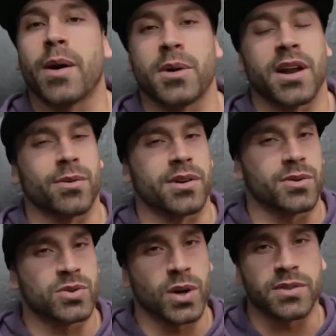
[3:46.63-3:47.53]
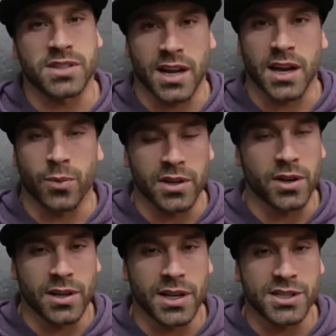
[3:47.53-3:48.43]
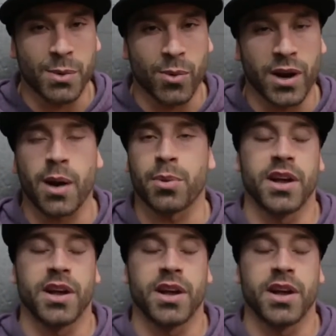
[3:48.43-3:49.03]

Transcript: I mean, 12 is kind of like a really early age to be working out,